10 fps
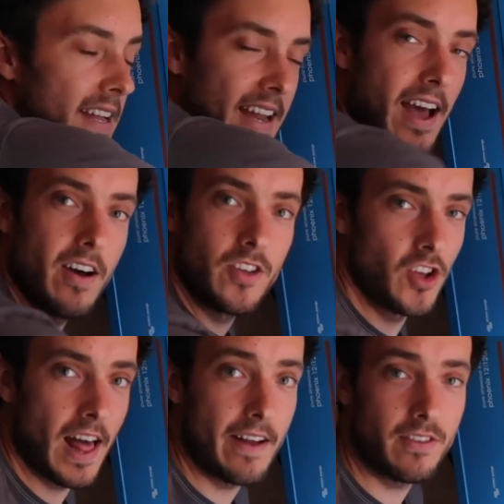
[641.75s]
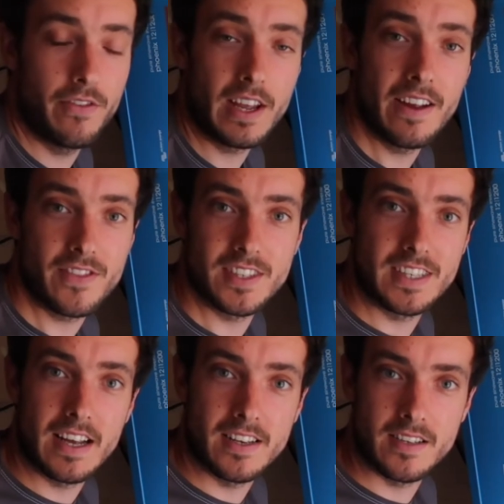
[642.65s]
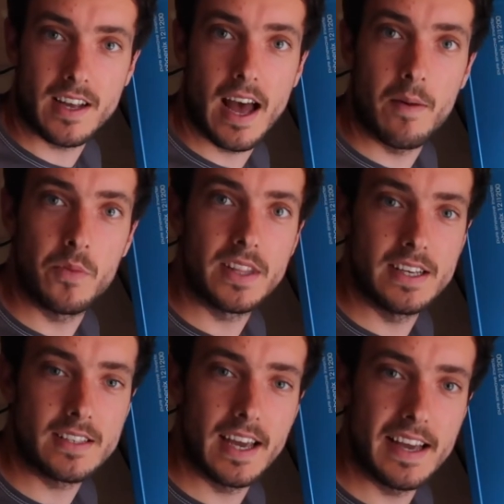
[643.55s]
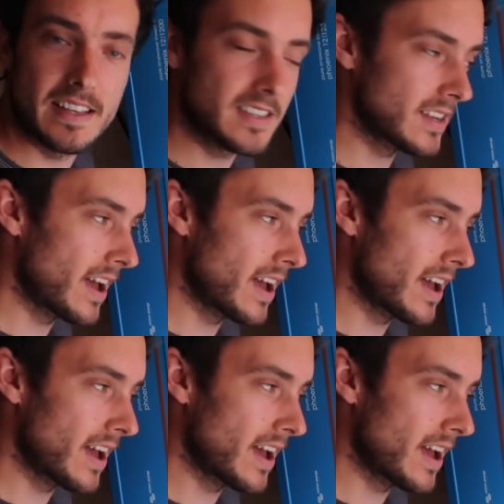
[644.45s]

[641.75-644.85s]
Now you'll have to forgive the stickers that come with these kits.